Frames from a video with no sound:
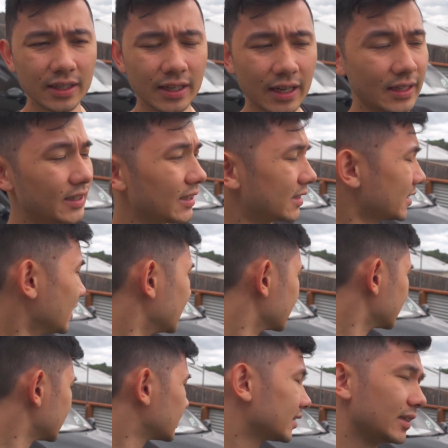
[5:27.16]
and in the
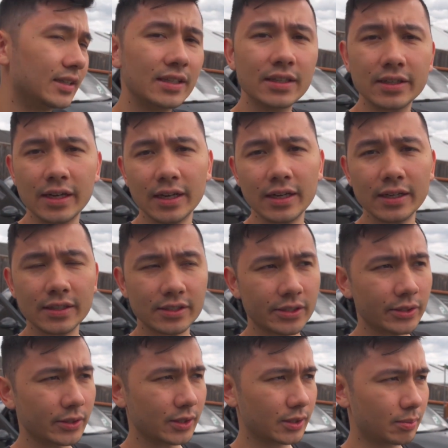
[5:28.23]
sun.
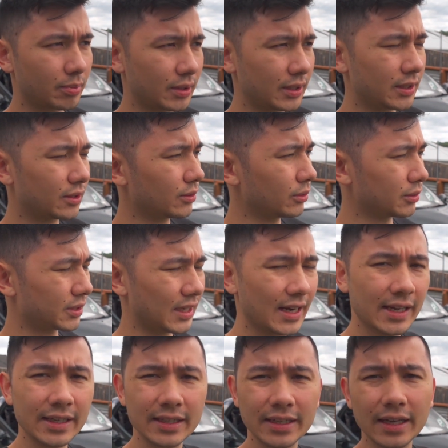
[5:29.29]
So it's pretty cool
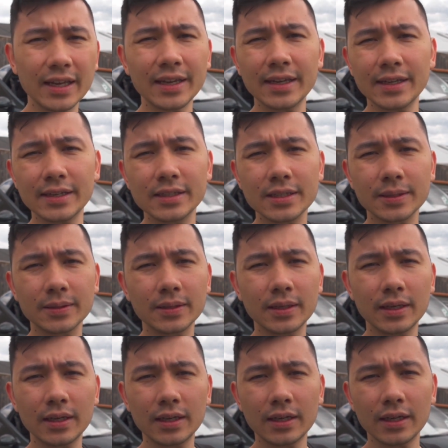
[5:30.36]
today, and
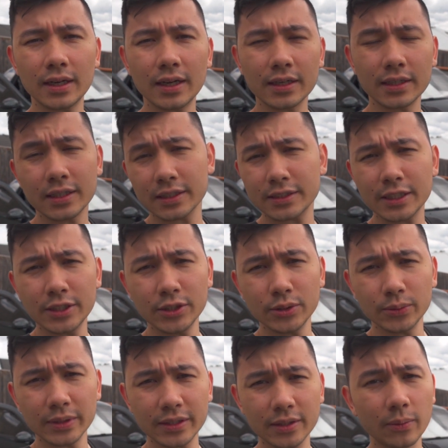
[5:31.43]
I'm going to continue
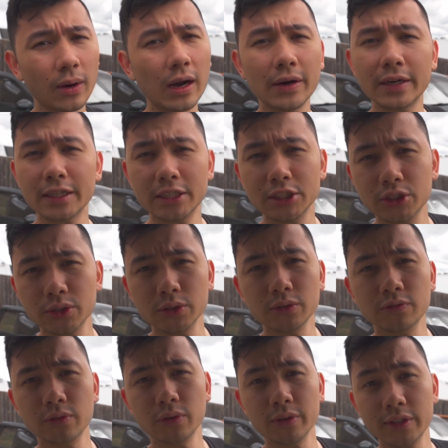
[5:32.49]
with the wiring issue
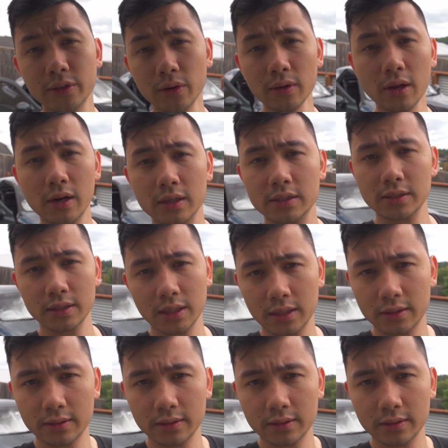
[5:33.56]
for the door locks.